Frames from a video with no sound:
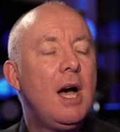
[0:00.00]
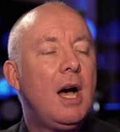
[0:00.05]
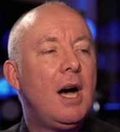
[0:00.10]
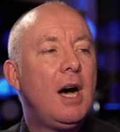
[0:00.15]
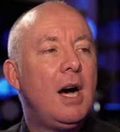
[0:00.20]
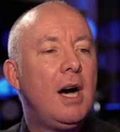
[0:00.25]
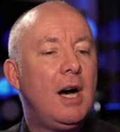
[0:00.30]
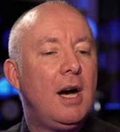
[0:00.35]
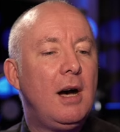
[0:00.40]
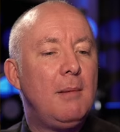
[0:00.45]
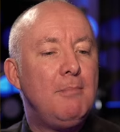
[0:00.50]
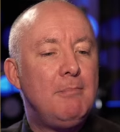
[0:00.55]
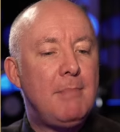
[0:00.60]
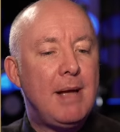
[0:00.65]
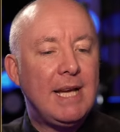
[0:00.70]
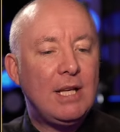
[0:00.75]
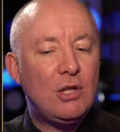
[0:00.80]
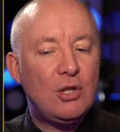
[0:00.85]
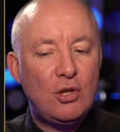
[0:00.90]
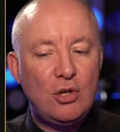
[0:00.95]
Uh,
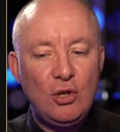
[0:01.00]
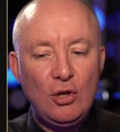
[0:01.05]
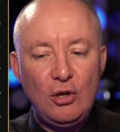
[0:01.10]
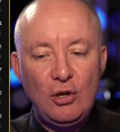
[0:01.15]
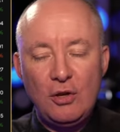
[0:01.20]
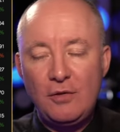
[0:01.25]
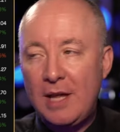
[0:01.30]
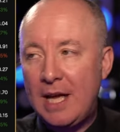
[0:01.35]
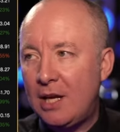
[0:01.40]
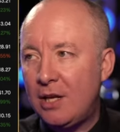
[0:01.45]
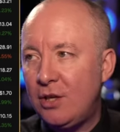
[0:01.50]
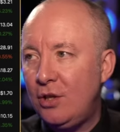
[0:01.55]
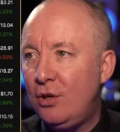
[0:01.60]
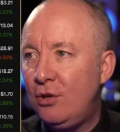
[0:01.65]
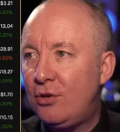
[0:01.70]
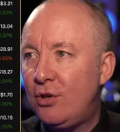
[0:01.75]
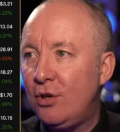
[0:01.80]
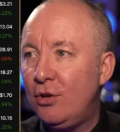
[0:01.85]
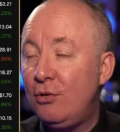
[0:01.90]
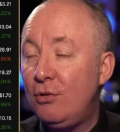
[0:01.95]
make sure that
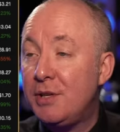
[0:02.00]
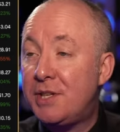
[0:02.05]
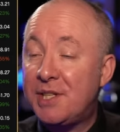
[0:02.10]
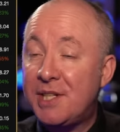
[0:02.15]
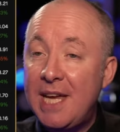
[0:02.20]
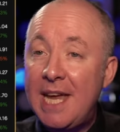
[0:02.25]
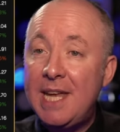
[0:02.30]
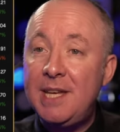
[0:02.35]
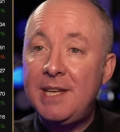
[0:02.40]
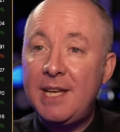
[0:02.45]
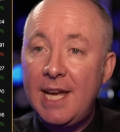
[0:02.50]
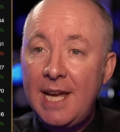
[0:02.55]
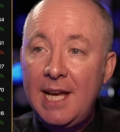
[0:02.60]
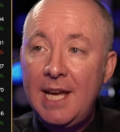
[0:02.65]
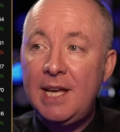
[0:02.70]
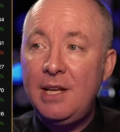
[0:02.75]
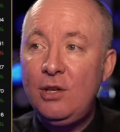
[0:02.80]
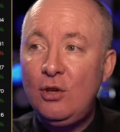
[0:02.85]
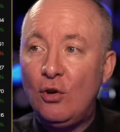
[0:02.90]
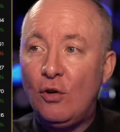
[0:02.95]
you do send
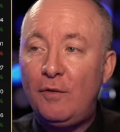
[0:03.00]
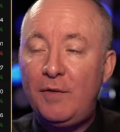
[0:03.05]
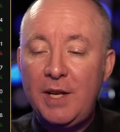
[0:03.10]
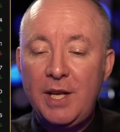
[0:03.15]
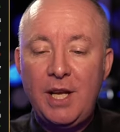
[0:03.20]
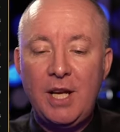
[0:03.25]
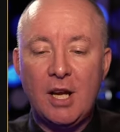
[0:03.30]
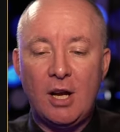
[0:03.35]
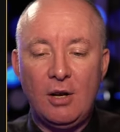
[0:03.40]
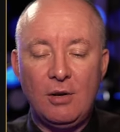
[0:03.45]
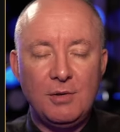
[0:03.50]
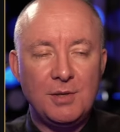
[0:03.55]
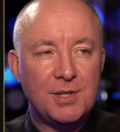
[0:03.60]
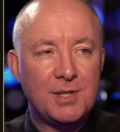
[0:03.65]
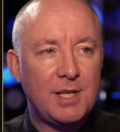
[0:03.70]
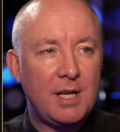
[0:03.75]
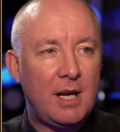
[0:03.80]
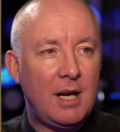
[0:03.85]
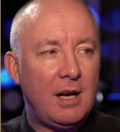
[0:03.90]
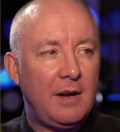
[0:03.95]
in your
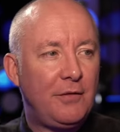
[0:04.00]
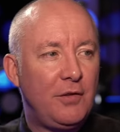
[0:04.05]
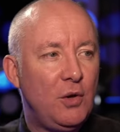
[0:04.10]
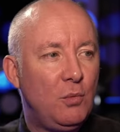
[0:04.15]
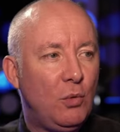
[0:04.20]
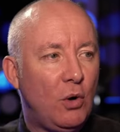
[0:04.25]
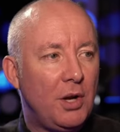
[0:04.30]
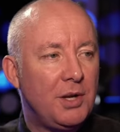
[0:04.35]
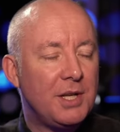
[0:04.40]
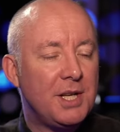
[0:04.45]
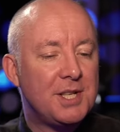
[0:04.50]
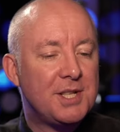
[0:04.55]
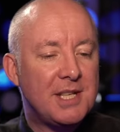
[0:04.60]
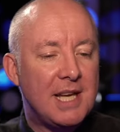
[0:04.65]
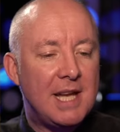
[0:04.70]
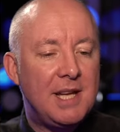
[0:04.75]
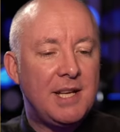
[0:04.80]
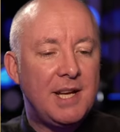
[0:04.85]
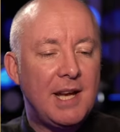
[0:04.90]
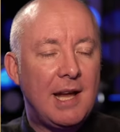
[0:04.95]
videos. Uh, if you want to
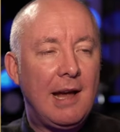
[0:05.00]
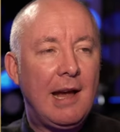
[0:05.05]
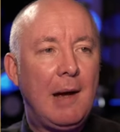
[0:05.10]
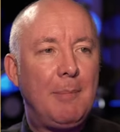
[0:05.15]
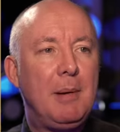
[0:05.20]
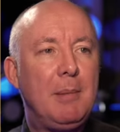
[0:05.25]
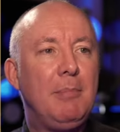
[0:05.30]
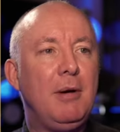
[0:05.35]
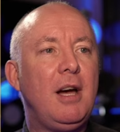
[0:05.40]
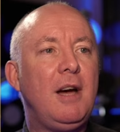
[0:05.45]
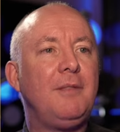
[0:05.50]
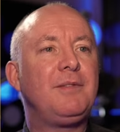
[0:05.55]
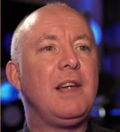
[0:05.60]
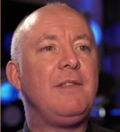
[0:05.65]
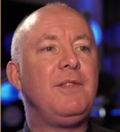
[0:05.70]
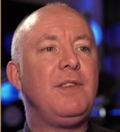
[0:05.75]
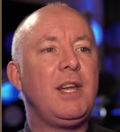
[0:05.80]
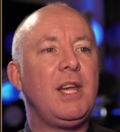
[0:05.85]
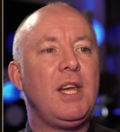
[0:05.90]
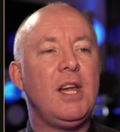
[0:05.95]
send in a happy birthday
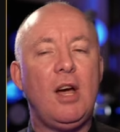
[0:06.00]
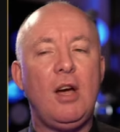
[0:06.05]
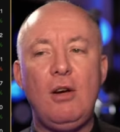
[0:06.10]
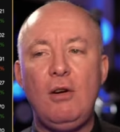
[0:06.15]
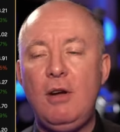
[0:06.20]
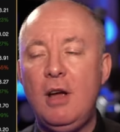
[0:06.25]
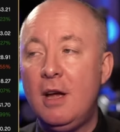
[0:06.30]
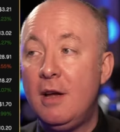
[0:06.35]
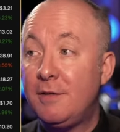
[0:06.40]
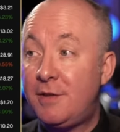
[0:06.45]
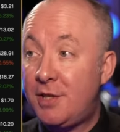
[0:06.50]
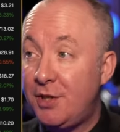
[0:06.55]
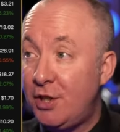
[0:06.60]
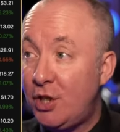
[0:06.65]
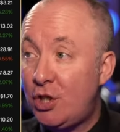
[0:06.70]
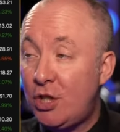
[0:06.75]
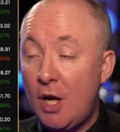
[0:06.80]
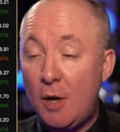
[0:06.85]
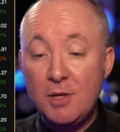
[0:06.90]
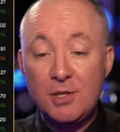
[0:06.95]
video to
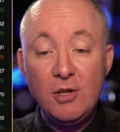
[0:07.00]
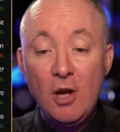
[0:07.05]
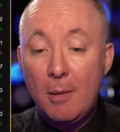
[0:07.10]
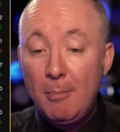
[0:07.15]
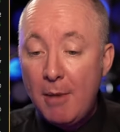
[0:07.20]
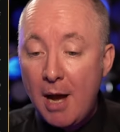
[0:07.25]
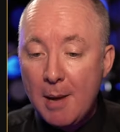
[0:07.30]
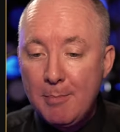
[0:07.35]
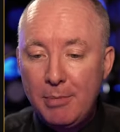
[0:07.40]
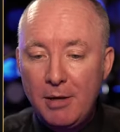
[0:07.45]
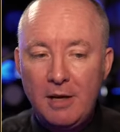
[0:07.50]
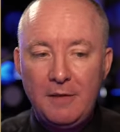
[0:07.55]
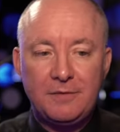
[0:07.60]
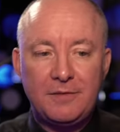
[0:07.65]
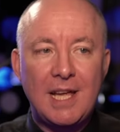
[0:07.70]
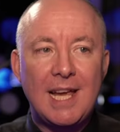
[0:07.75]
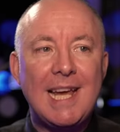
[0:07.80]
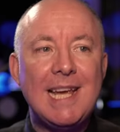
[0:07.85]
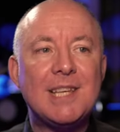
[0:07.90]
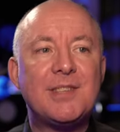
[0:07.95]
the show, it's not my
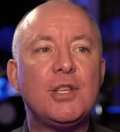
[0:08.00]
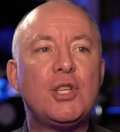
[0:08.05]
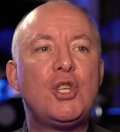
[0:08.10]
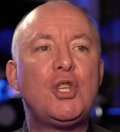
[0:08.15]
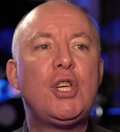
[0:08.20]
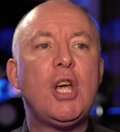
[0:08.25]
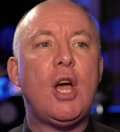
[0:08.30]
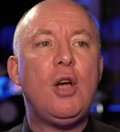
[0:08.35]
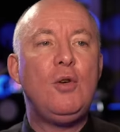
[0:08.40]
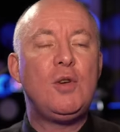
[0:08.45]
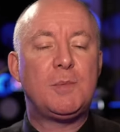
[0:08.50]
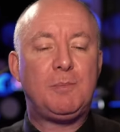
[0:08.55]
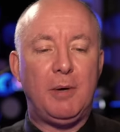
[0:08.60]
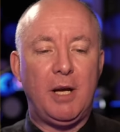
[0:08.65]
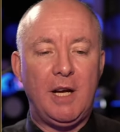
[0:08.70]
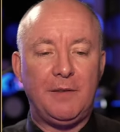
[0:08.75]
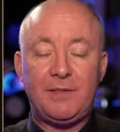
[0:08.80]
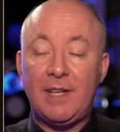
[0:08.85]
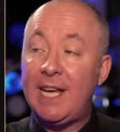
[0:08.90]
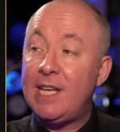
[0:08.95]
birthday, it's the show's
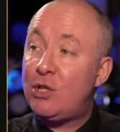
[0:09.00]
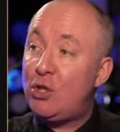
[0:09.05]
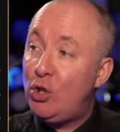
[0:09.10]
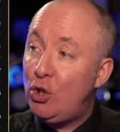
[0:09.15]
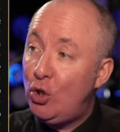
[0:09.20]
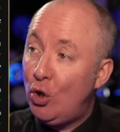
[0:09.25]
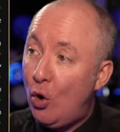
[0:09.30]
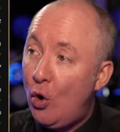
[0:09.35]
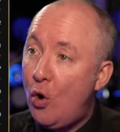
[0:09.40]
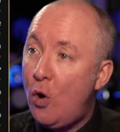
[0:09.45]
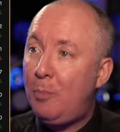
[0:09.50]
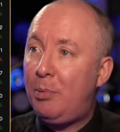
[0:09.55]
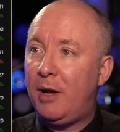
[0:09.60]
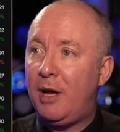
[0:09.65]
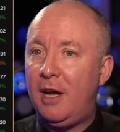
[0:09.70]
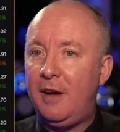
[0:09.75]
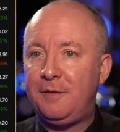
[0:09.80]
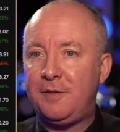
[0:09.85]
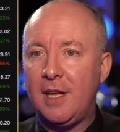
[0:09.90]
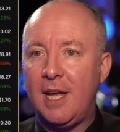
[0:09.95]
birthday. It's your
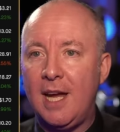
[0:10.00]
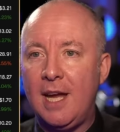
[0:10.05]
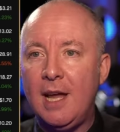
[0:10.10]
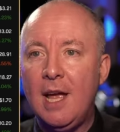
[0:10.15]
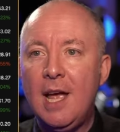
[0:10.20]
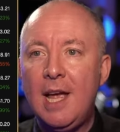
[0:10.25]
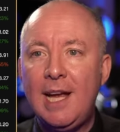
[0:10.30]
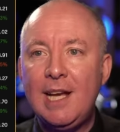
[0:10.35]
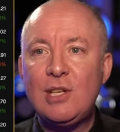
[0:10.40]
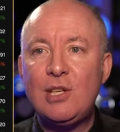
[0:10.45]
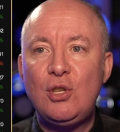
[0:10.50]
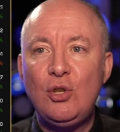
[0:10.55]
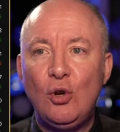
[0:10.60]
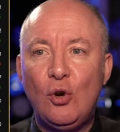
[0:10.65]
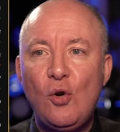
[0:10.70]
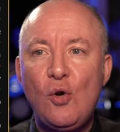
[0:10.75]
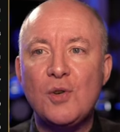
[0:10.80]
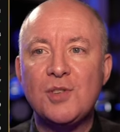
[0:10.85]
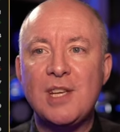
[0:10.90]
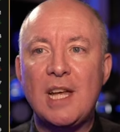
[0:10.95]
birthday, it's
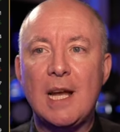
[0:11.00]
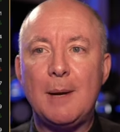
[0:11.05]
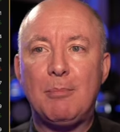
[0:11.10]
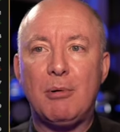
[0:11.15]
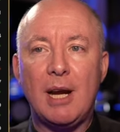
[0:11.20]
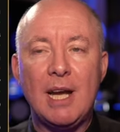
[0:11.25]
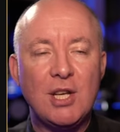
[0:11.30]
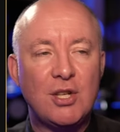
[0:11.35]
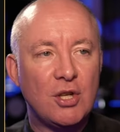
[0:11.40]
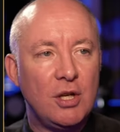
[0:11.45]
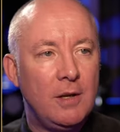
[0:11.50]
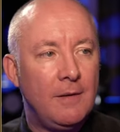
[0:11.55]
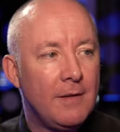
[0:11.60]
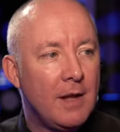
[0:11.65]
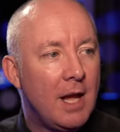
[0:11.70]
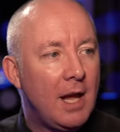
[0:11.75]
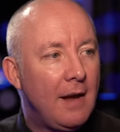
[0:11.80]
your celebration.